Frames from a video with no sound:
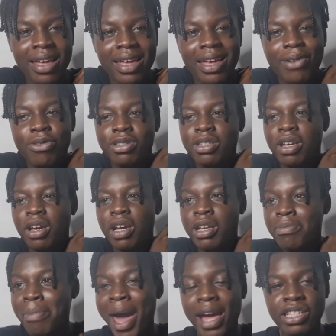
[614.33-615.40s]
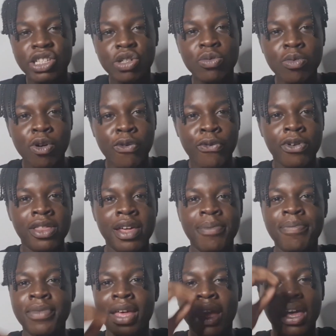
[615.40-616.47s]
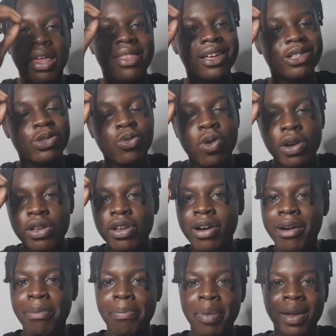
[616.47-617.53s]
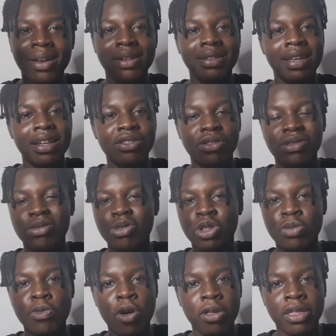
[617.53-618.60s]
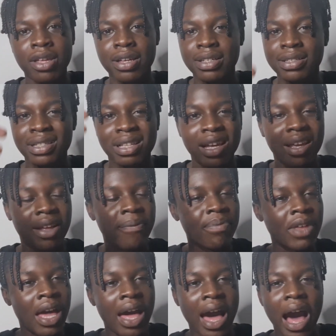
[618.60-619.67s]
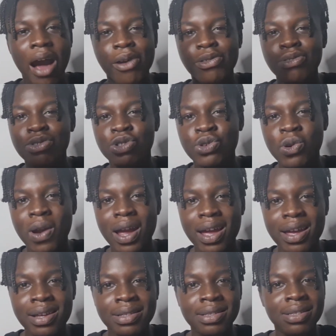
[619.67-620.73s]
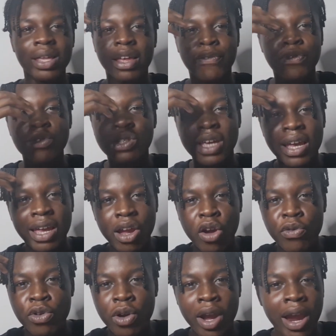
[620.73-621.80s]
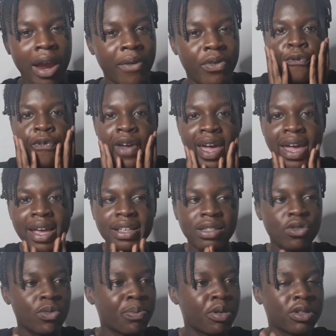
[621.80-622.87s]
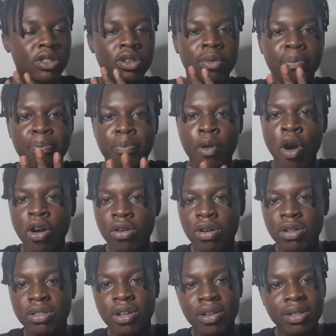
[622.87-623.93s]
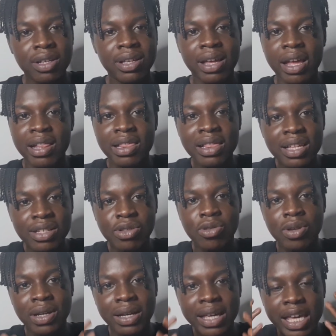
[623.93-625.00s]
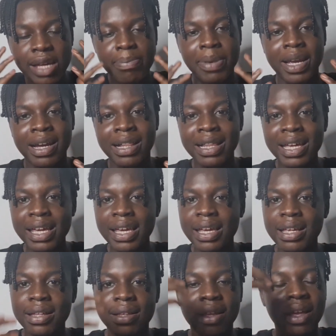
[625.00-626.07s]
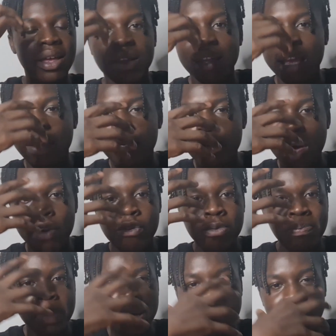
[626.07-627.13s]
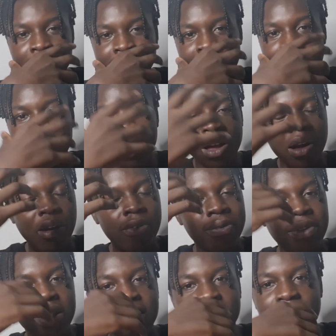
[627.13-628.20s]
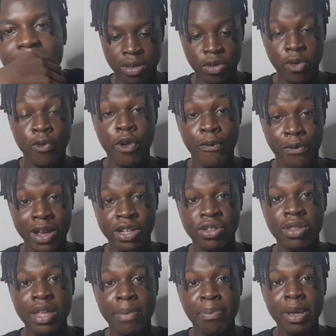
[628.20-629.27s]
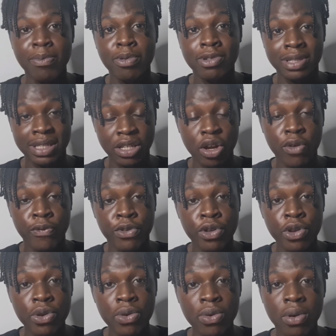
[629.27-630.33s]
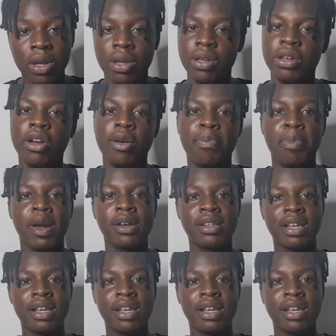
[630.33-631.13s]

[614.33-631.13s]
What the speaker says: It was unimaginable for them, and that's why you gotta pay attention to small things like how you dress, if you take care of your hair, your face, you put some products on it, at least you keep it clean. If you have a beard, take care of it. The reflection that people see of you, you gotta pay